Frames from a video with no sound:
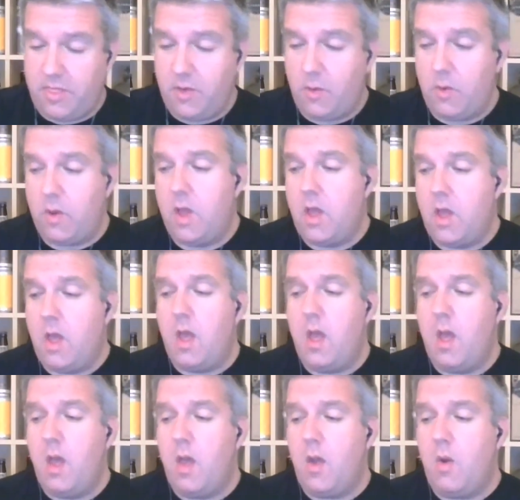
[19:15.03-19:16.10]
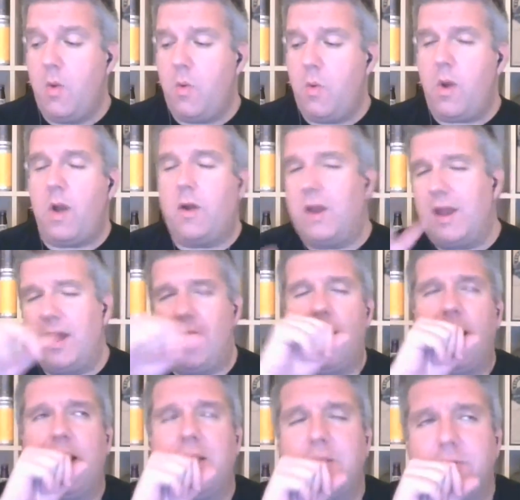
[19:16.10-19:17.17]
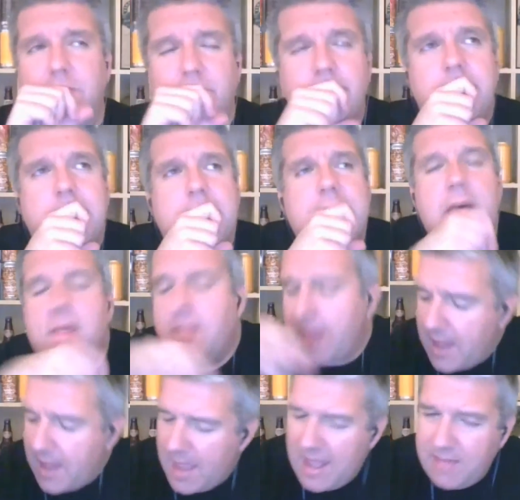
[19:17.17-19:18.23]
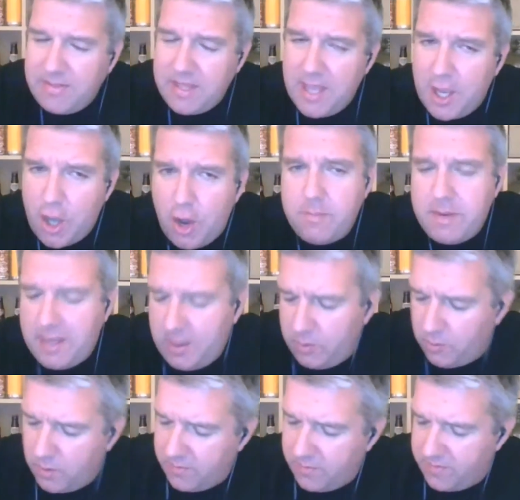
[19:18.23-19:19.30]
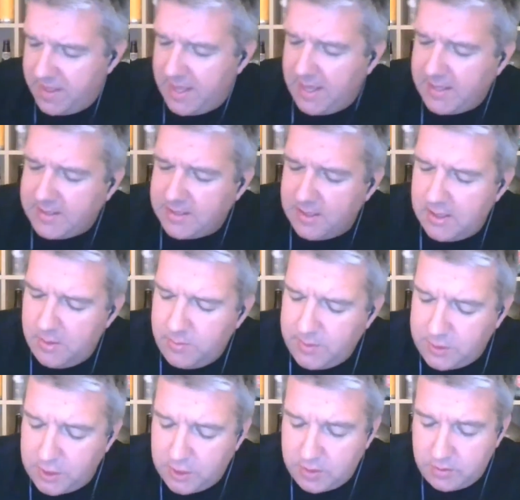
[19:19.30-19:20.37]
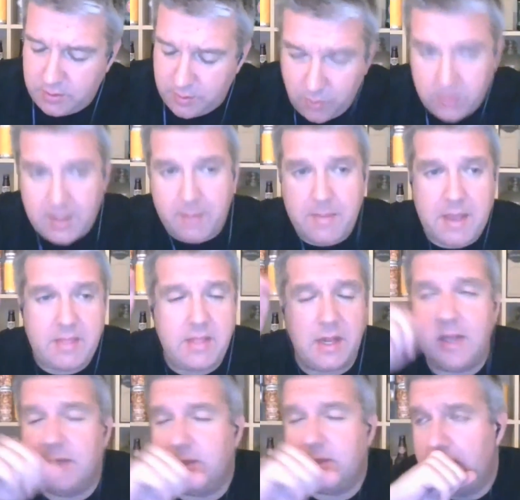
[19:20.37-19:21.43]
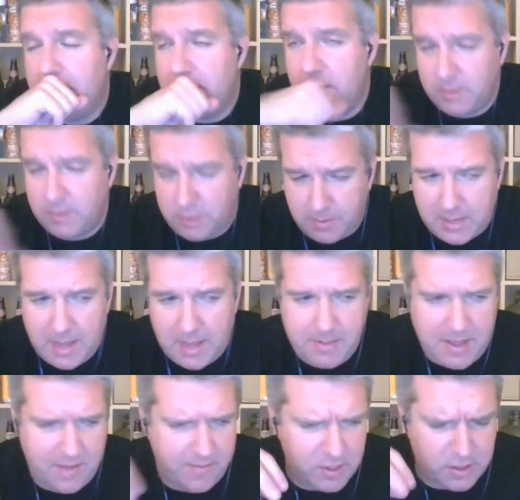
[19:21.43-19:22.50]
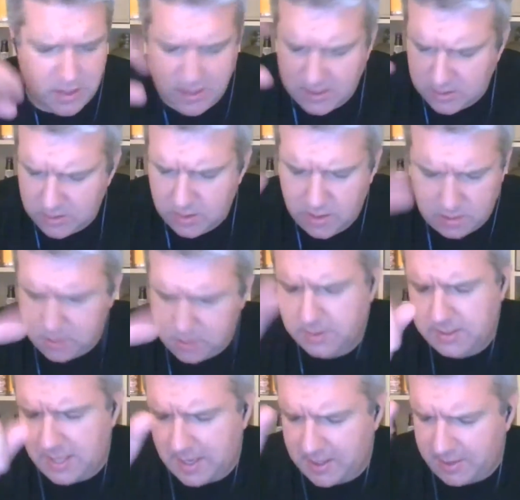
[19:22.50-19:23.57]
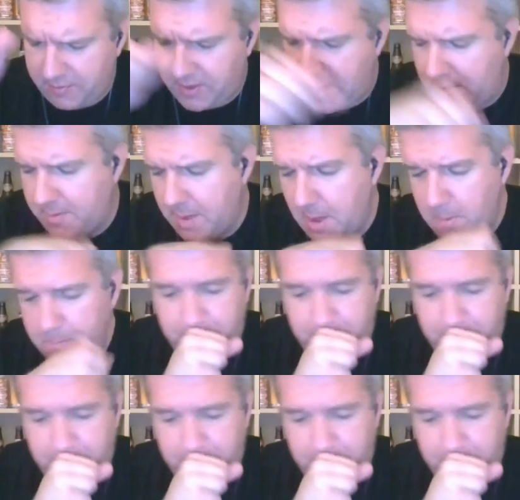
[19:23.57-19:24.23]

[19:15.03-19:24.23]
The, I'm gonna, I, I had the accompanying one of this, um, which is the one that made the list. There's a double IPA version of this, slightly different name.